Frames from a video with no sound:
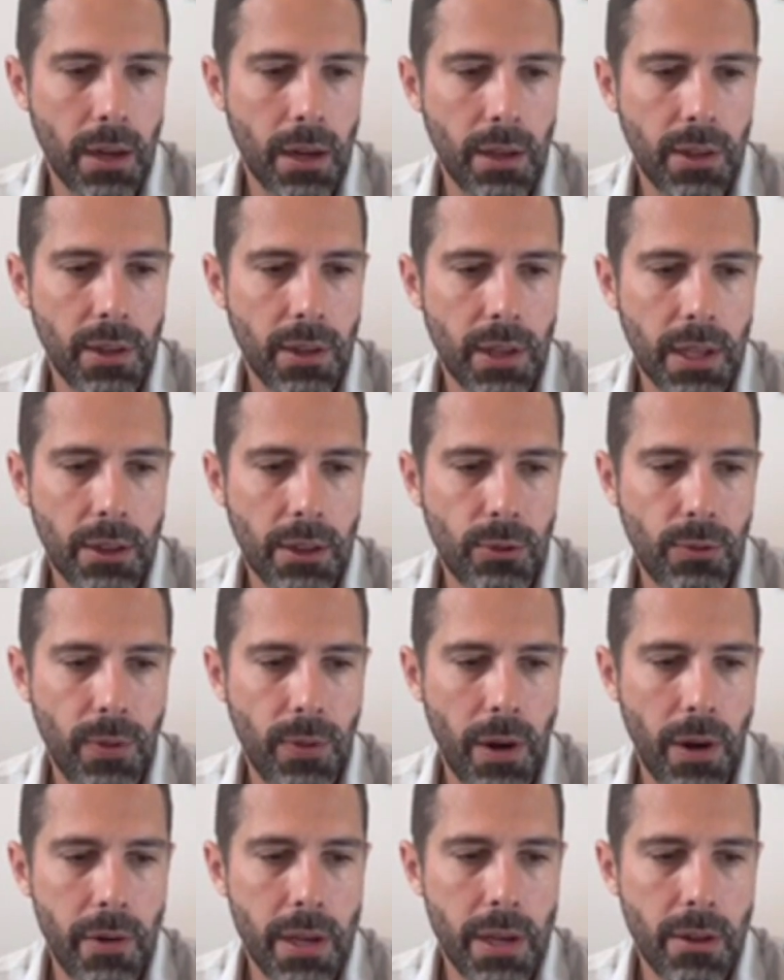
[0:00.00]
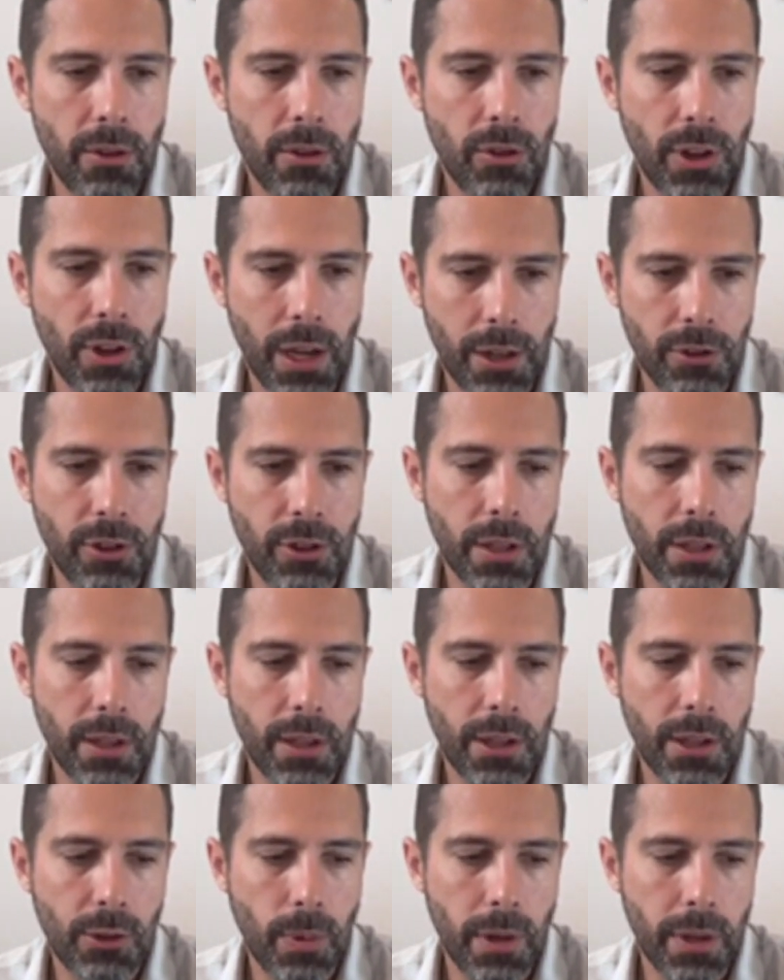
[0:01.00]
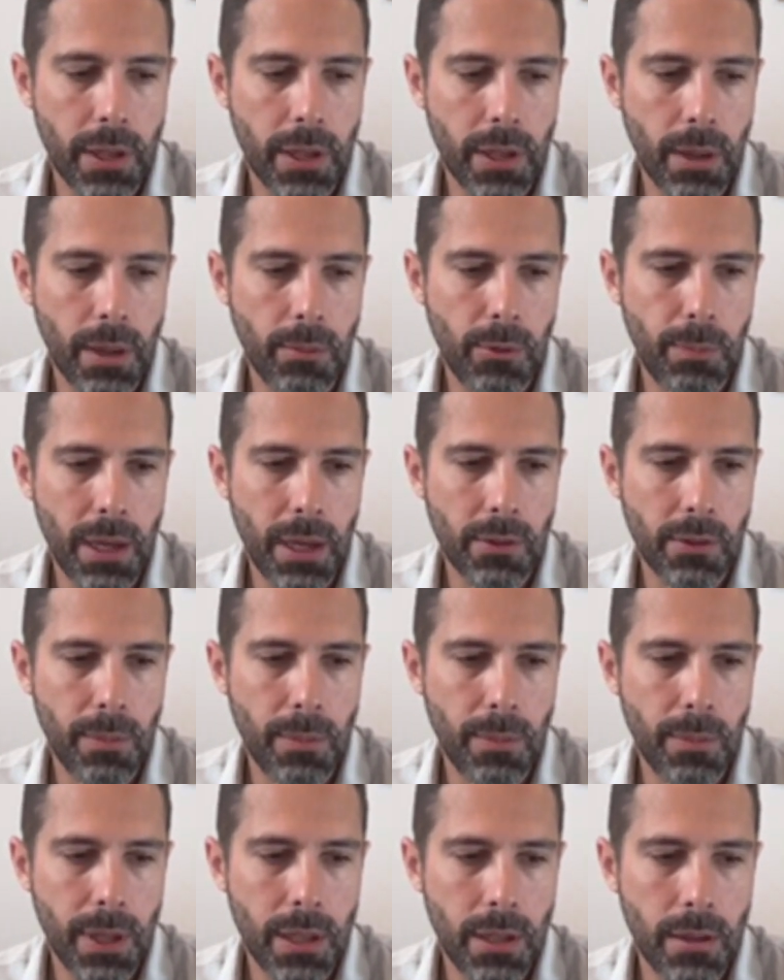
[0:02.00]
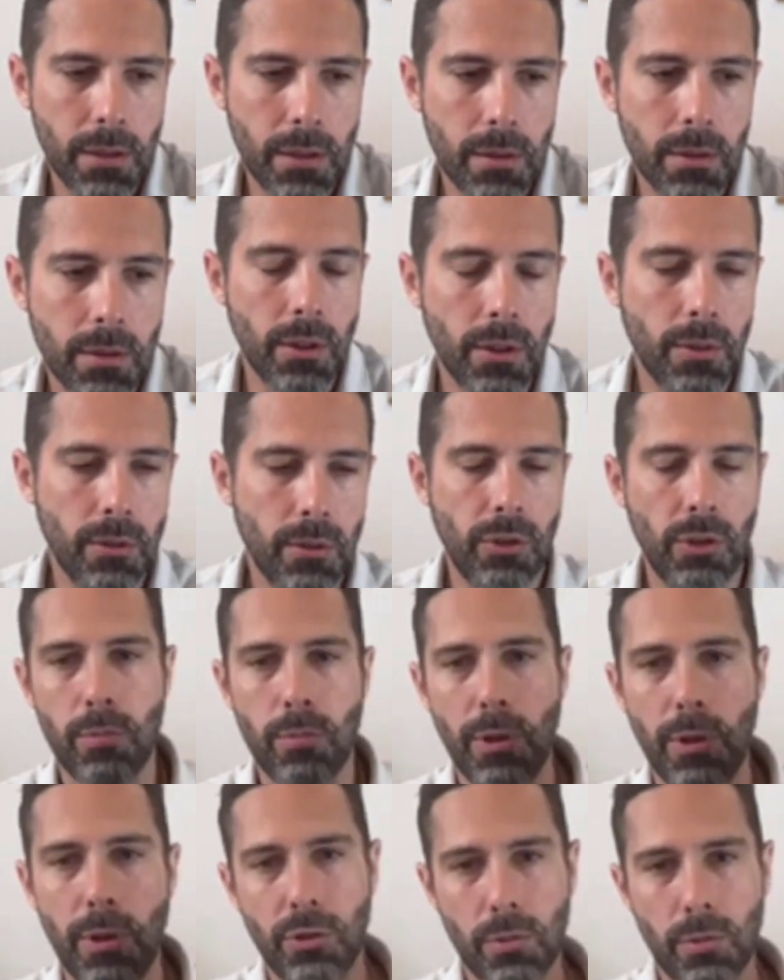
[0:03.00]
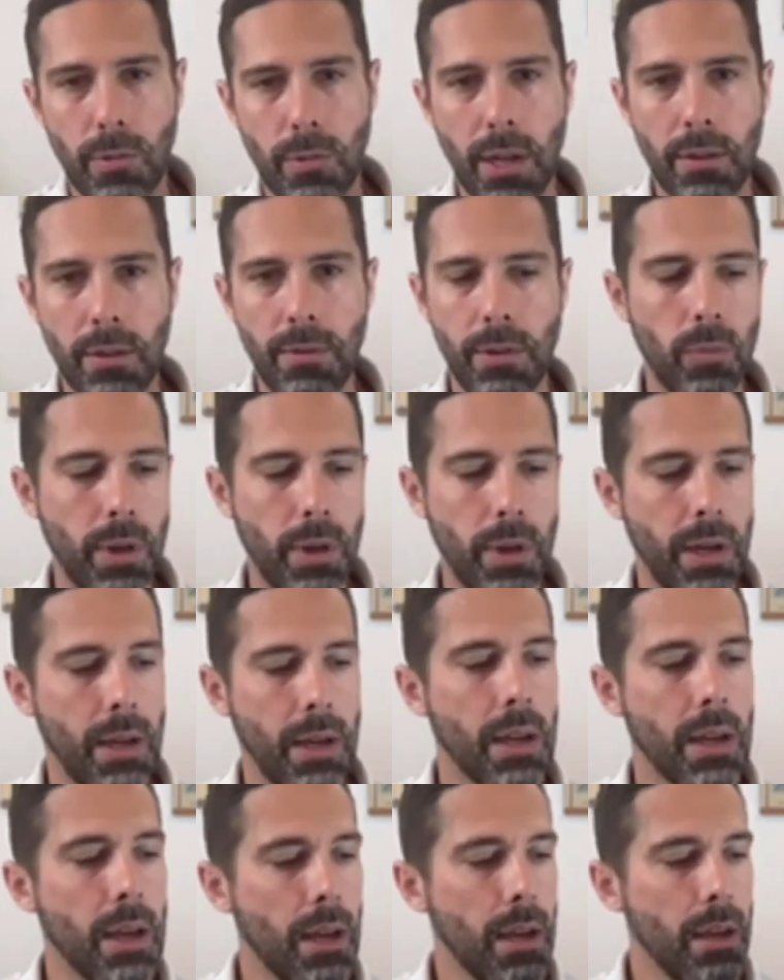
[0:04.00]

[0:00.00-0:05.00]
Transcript: And I think it's very challenging. And that's where it comes back to making the sort of risk relevant, where